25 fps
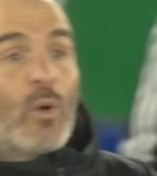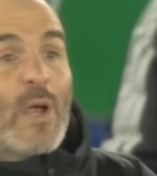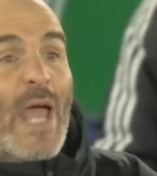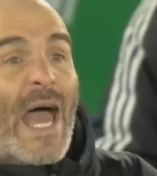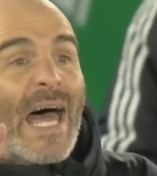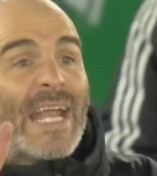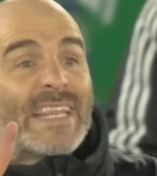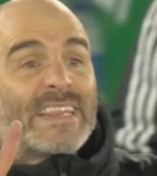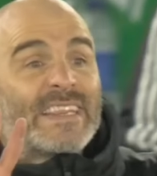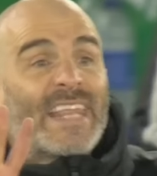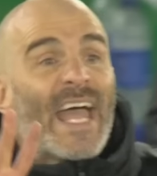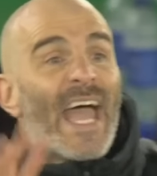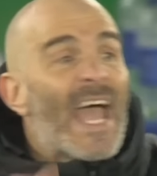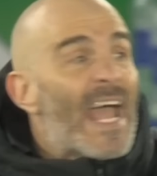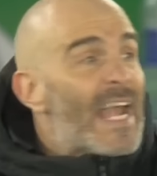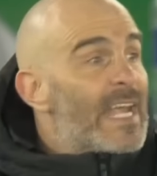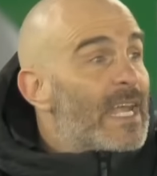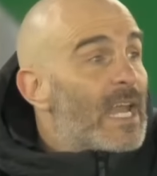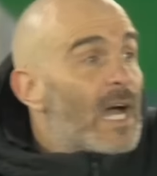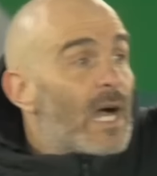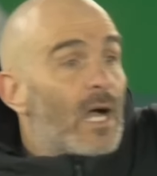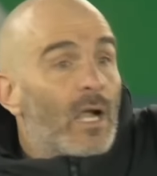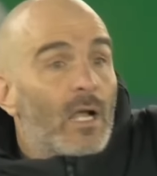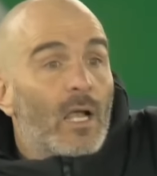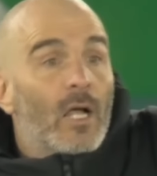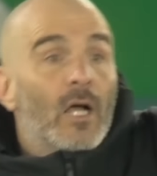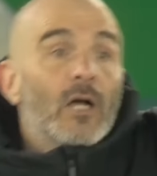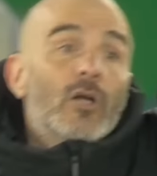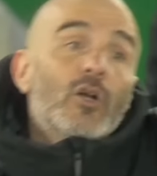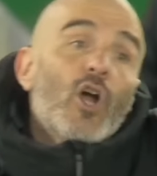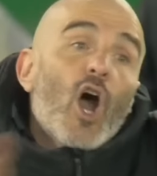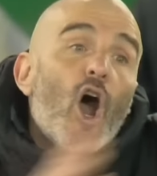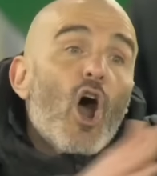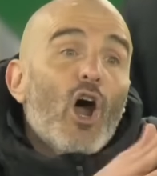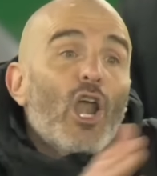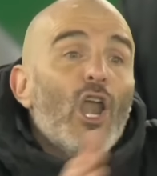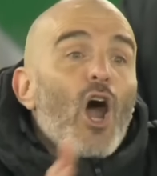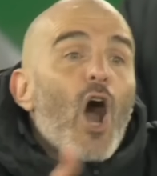that agreement is
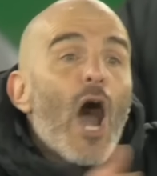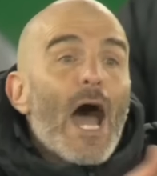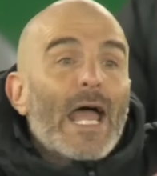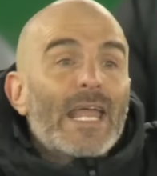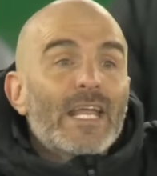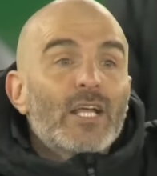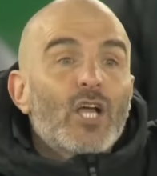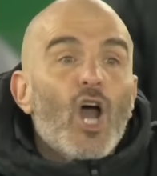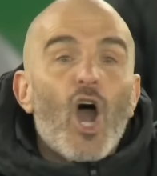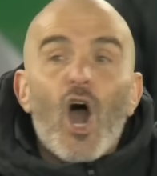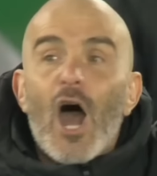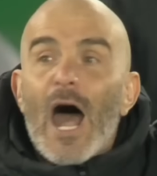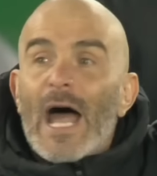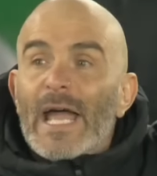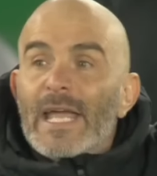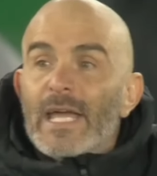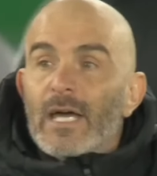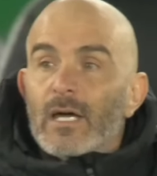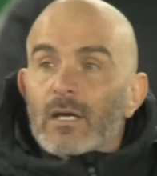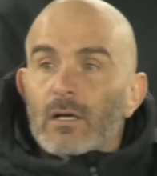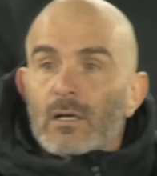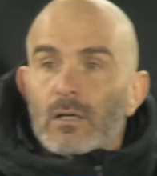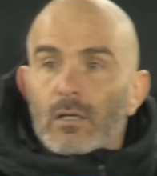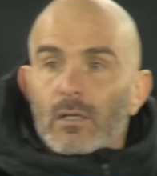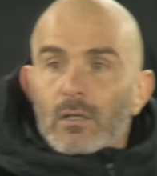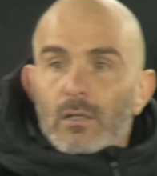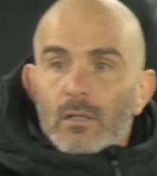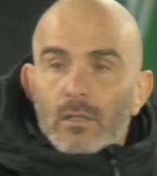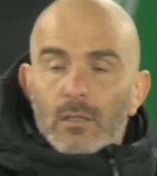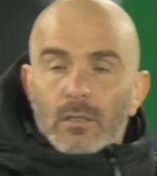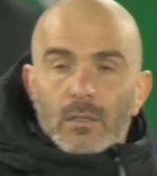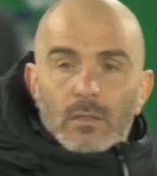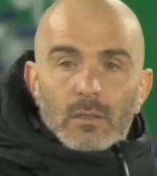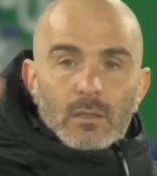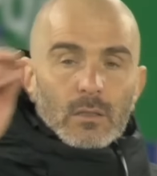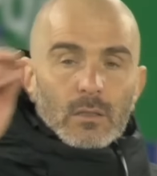reached with Leicester. Chelsea, of